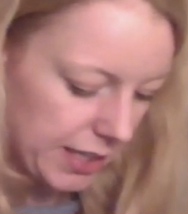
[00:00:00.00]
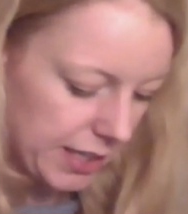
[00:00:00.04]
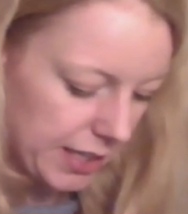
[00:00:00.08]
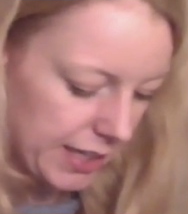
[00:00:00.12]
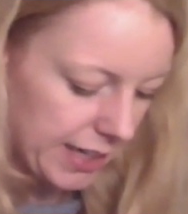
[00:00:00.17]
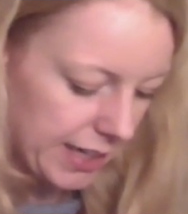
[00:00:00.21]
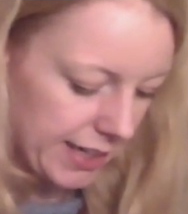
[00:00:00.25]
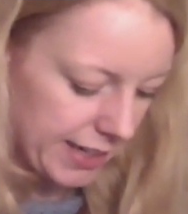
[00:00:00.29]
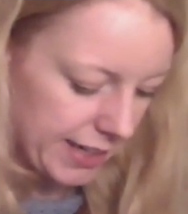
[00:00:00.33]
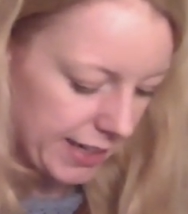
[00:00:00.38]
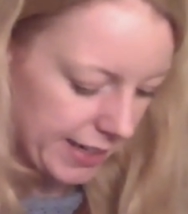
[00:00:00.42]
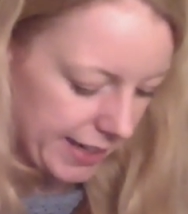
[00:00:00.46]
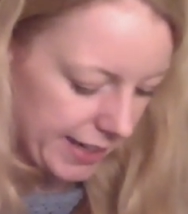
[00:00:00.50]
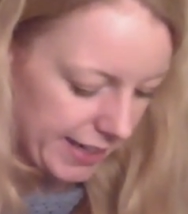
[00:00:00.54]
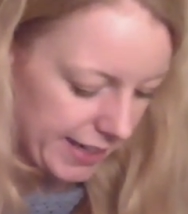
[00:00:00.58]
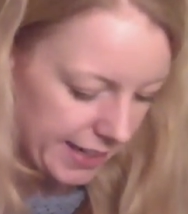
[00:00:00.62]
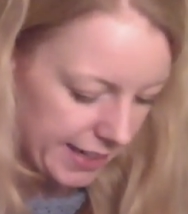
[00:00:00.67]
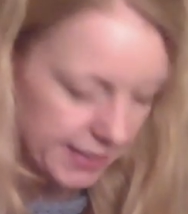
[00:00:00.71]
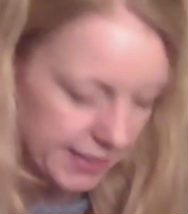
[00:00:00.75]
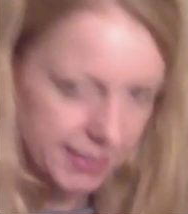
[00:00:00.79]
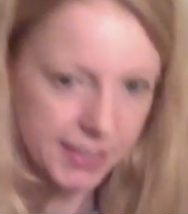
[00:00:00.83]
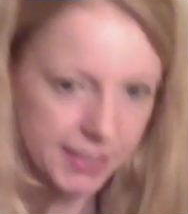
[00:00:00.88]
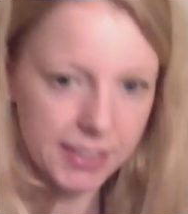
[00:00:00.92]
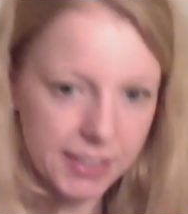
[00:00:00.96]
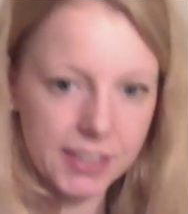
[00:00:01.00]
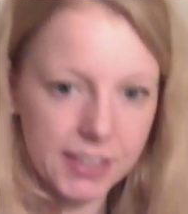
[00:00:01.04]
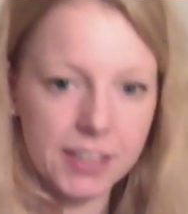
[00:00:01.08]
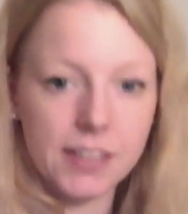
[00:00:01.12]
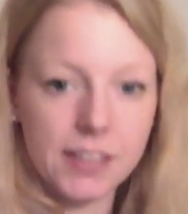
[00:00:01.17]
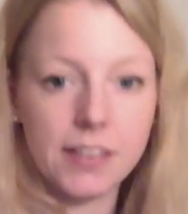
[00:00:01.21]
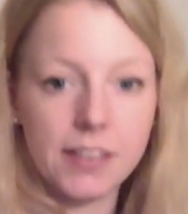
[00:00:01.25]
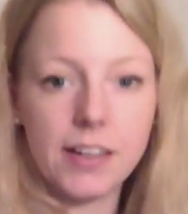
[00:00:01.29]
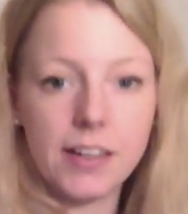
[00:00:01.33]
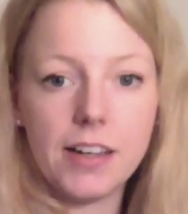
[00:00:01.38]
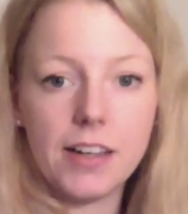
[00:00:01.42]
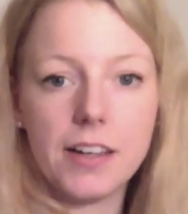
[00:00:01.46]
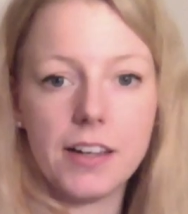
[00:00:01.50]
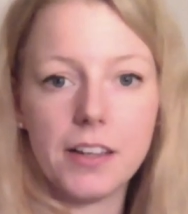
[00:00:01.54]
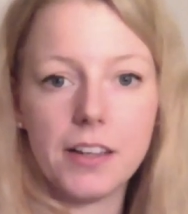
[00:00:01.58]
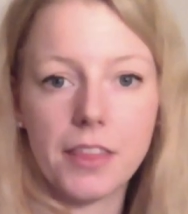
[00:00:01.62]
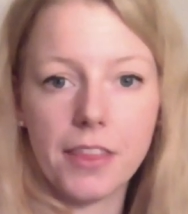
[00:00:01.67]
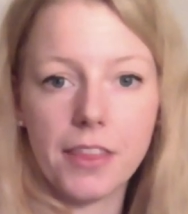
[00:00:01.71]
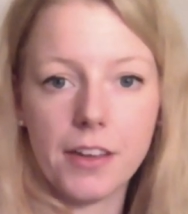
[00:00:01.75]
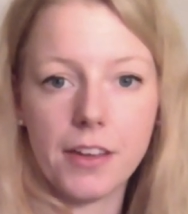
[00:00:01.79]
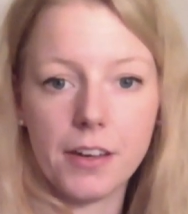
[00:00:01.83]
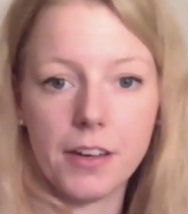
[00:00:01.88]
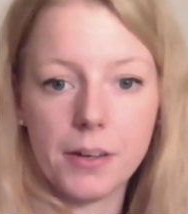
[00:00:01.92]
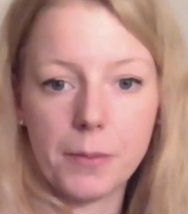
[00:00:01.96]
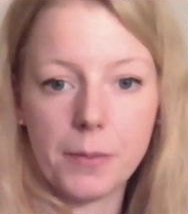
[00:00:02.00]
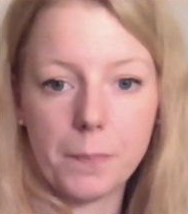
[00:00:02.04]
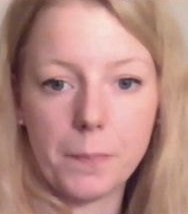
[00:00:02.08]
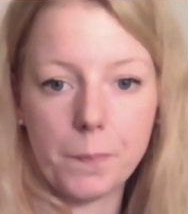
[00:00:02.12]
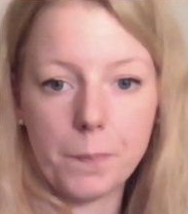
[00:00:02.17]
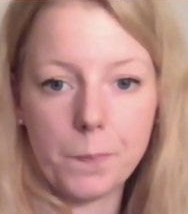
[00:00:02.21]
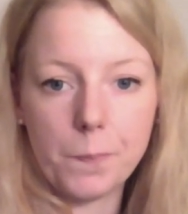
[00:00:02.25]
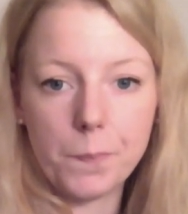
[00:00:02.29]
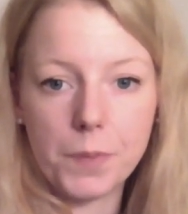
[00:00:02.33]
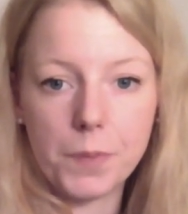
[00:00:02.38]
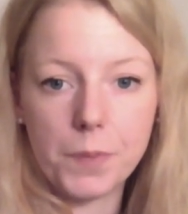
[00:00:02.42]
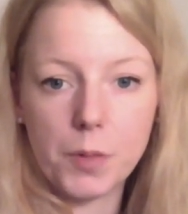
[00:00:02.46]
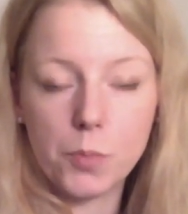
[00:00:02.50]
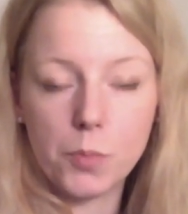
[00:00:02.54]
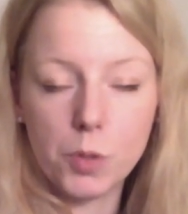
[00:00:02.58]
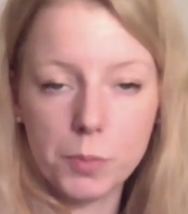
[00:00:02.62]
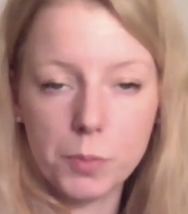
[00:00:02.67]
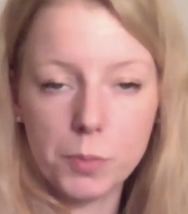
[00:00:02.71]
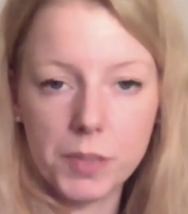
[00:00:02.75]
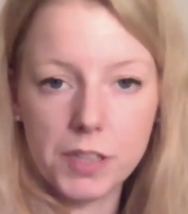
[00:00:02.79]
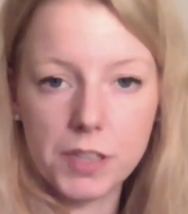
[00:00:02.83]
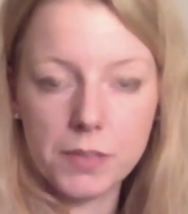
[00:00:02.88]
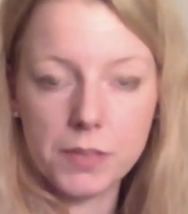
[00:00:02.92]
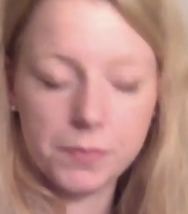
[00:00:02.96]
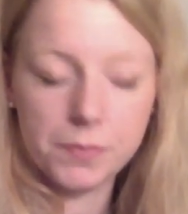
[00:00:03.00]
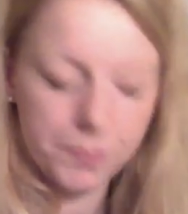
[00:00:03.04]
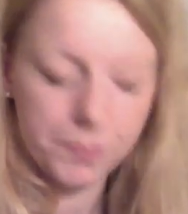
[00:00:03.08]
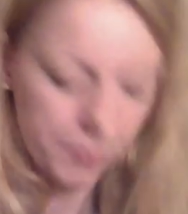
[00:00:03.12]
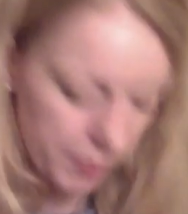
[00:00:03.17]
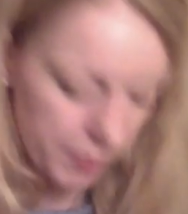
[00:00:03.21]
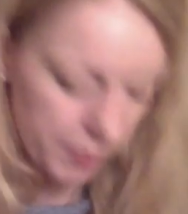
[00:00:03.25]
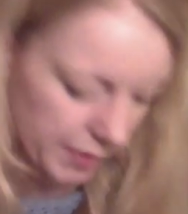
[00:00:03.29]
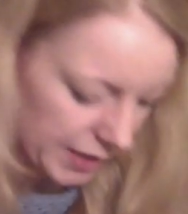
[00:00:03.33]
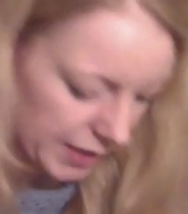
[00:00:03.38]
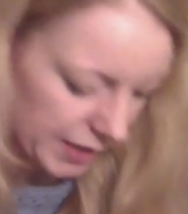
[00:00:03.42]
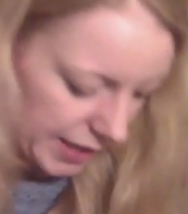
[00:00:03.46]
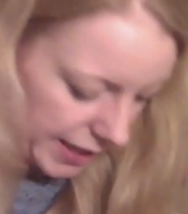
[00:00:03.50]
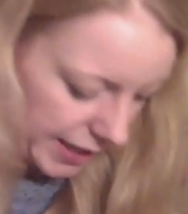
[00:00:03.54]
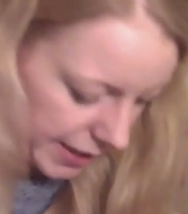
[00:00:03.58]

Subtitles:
and I asked the woman, the